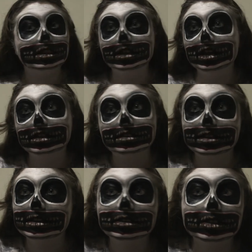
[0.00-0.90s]
the
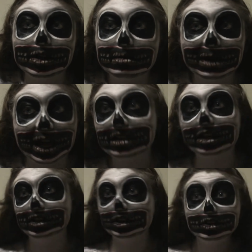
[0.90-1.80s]
lighting is so bad,
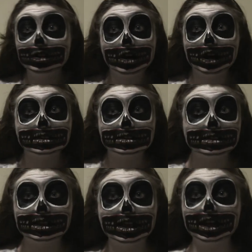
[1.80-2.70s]
I know you can't
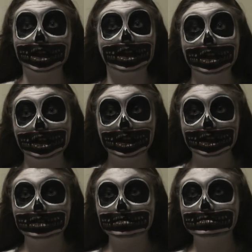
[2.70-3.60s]
see it.
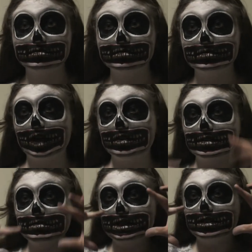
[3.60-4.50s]
That
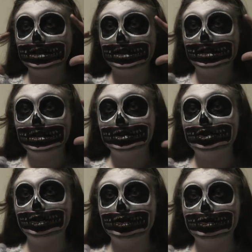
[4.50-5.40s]
is a bit like
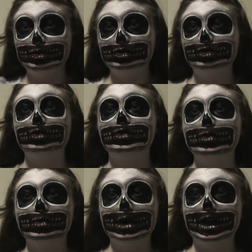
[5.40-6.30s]
too
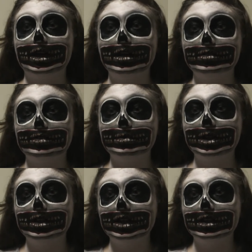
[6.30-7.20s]
square for
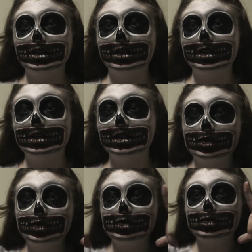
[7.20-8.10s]
my liking.
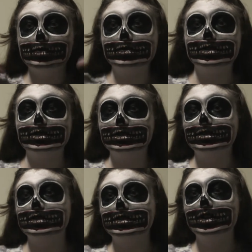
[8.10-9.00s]

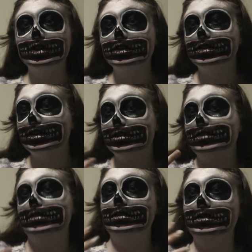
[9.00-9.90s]
Corners, it's like it's,
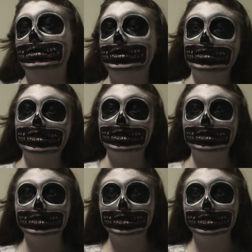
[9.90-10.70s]
it's, it's a bit too neat.